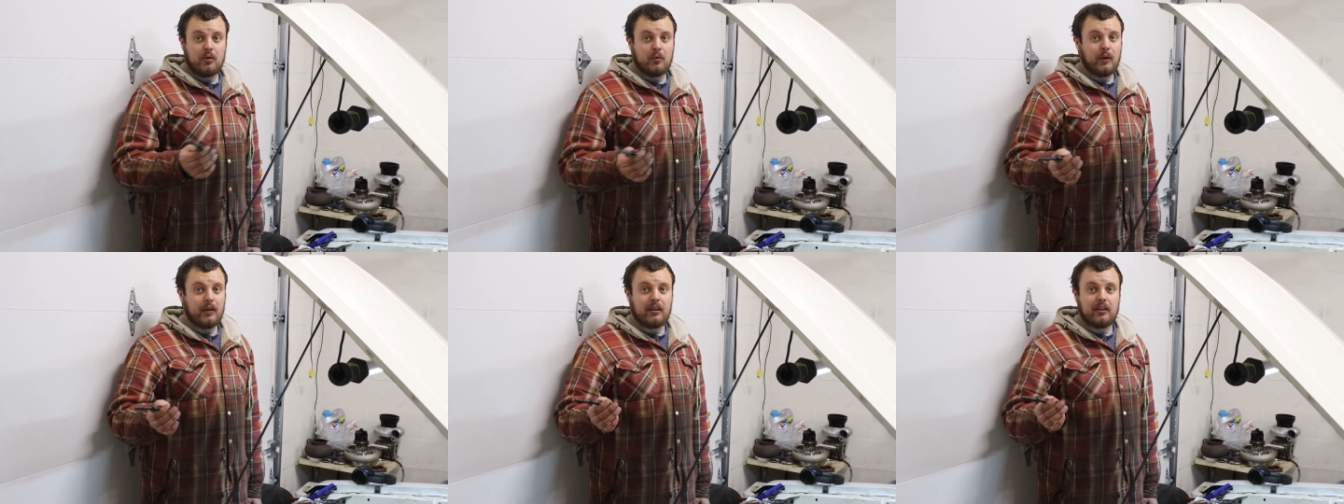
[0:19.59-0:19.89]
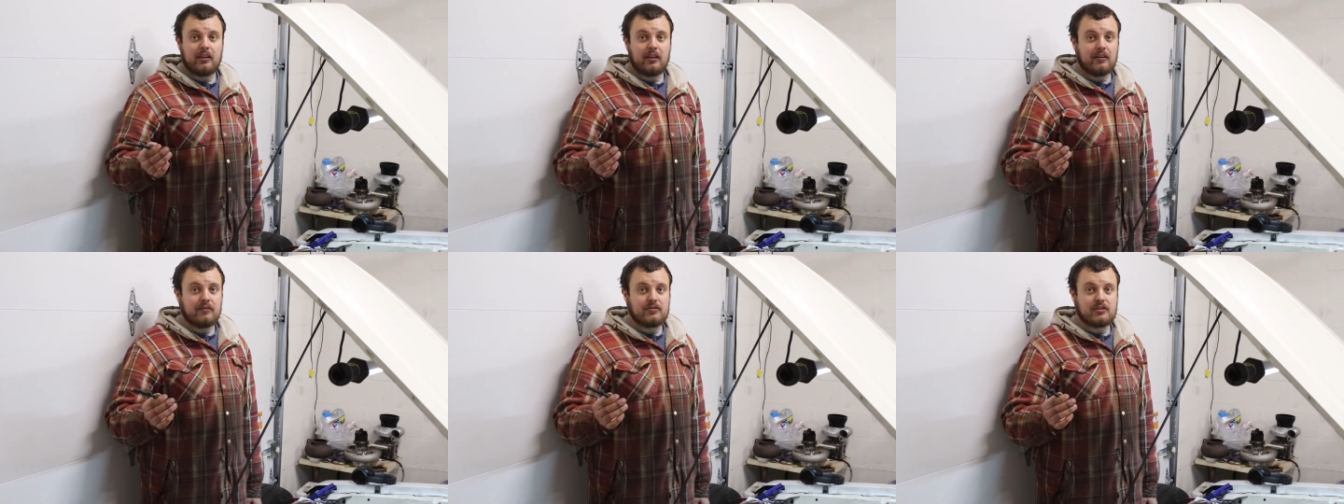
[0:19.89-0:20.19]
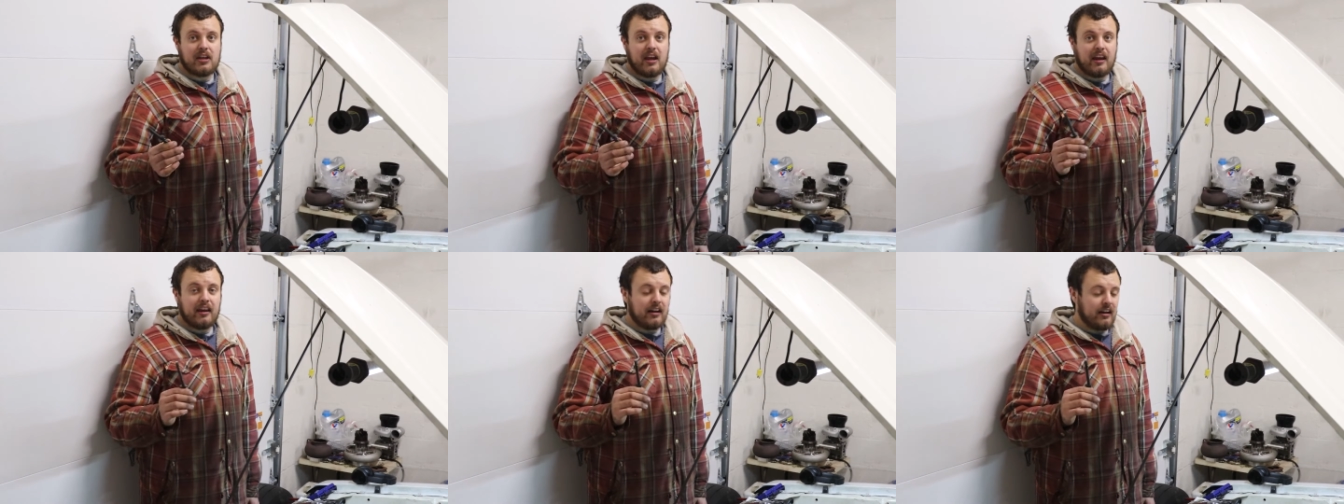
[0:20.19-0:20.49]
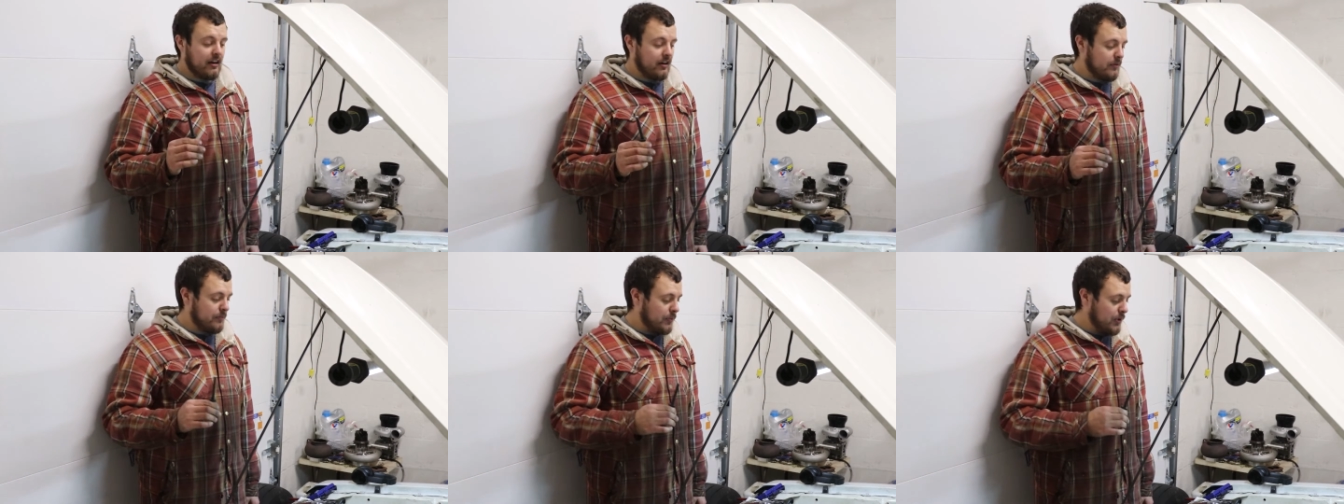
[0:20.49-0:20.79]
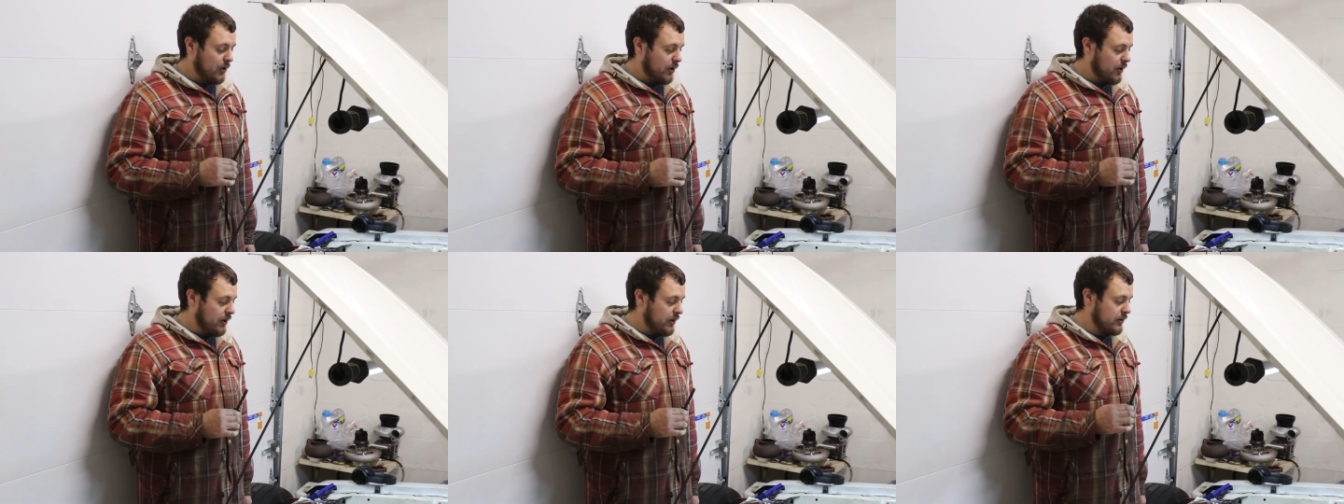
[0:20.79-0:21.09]
whether they've taken it
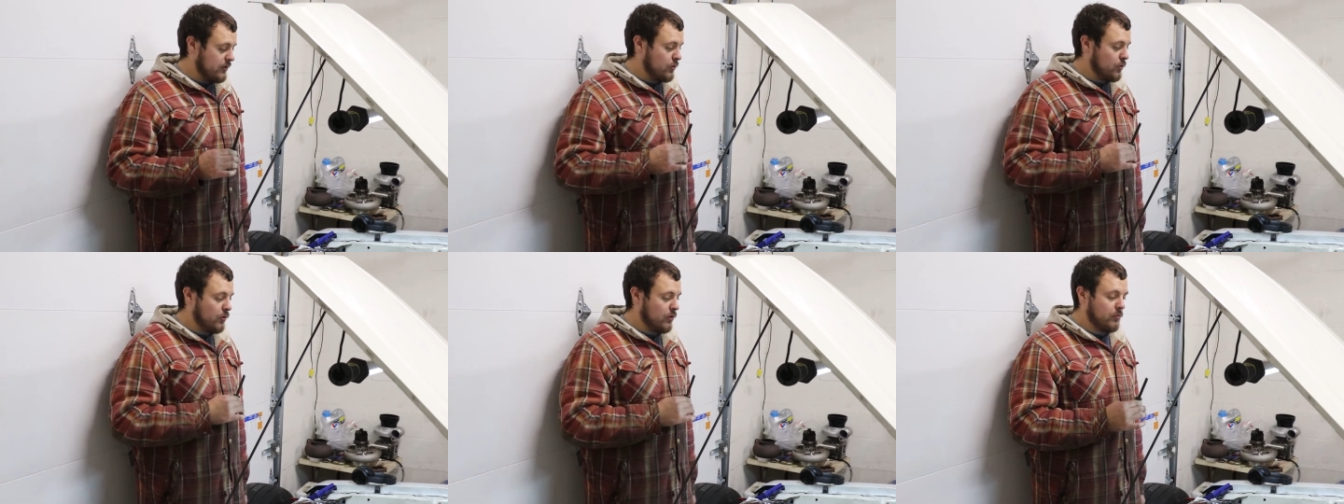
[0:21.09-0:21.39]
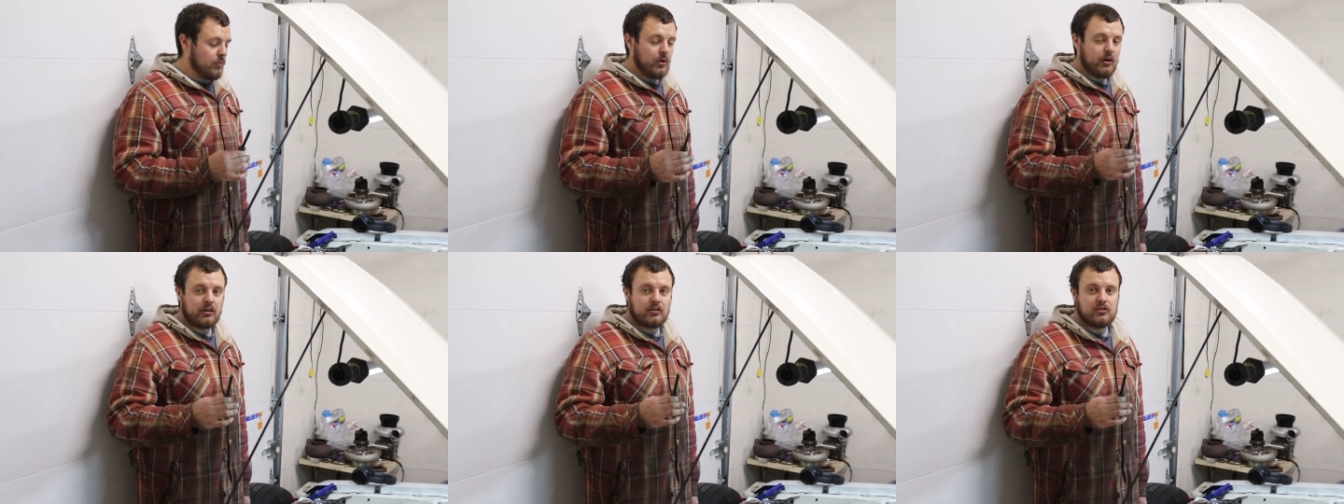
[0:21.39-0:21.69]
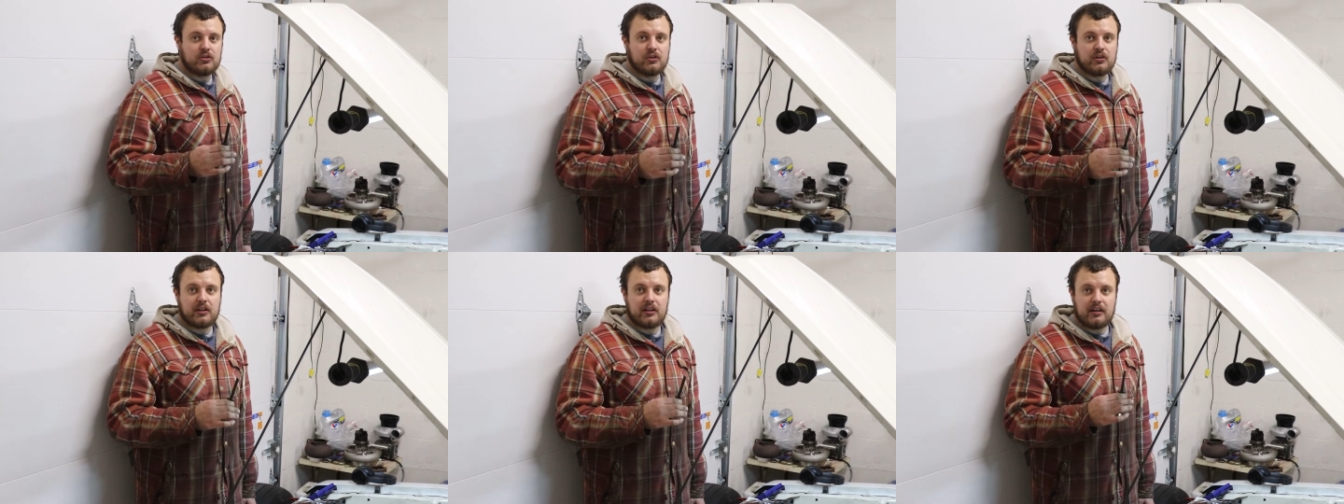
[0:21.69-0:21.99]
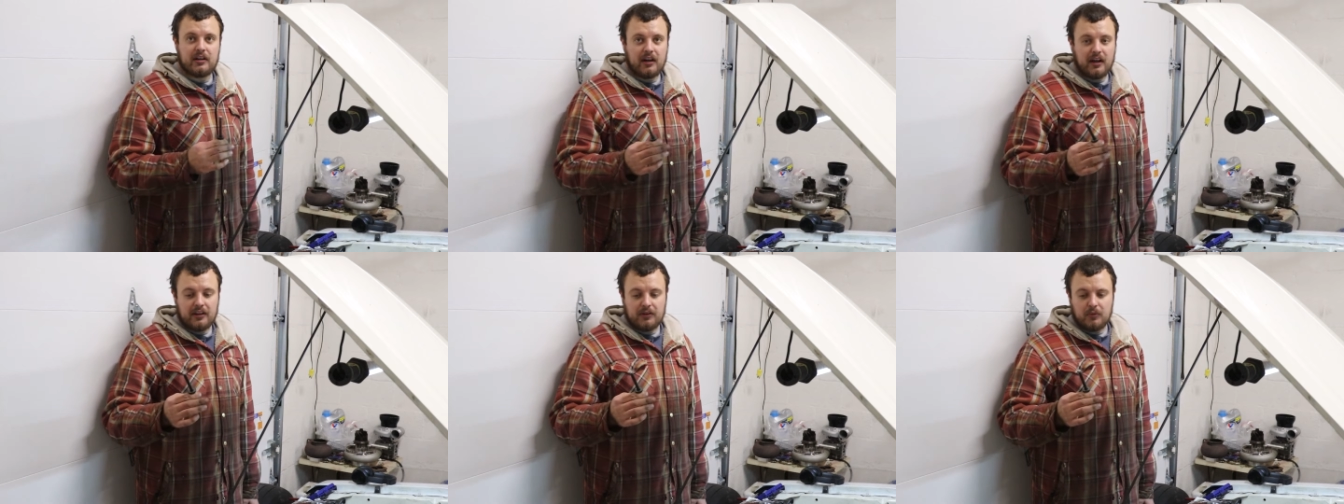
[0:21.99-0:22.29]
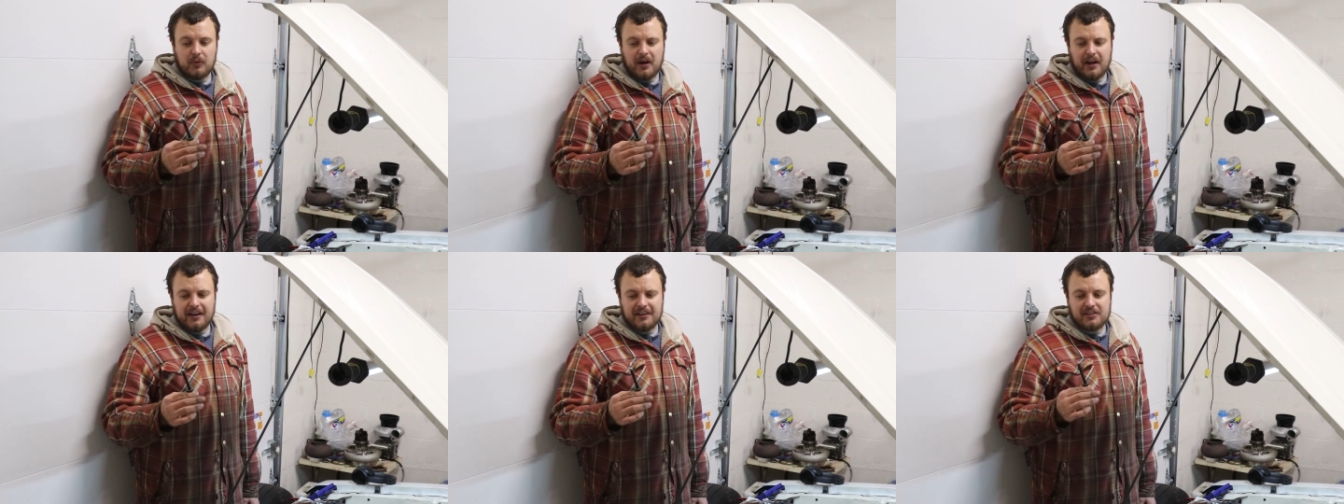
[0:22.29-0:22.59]
apart or worked on it
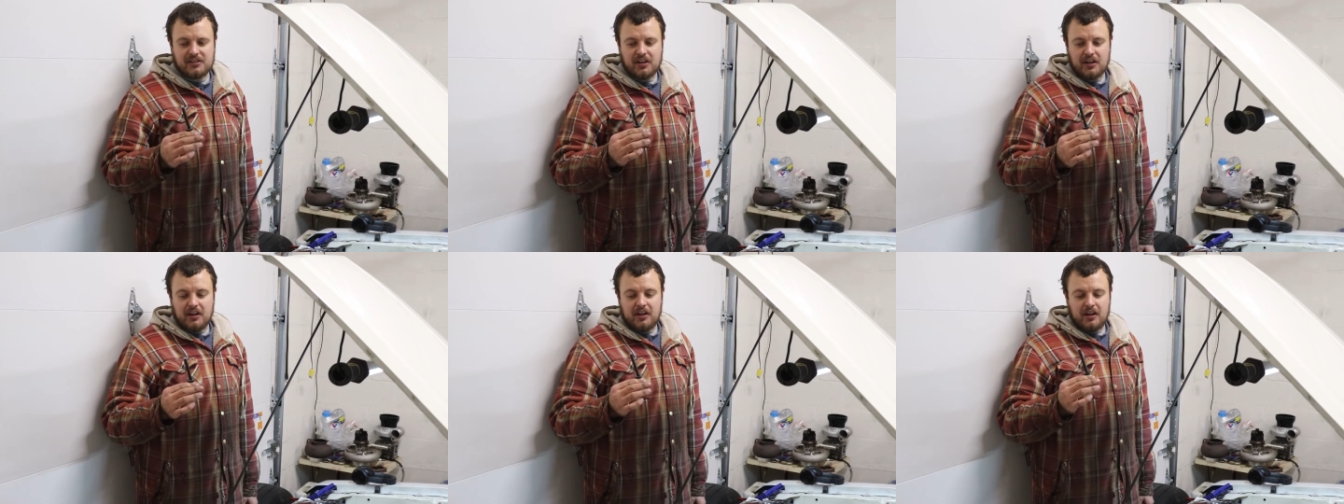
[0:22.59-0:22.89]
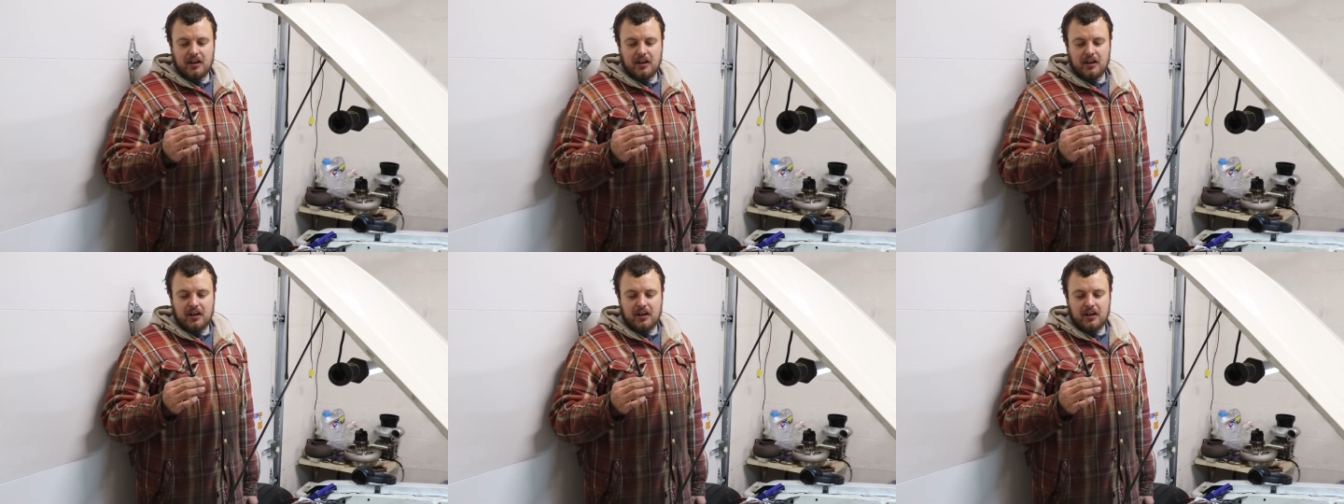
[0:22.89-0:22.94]
otherwise,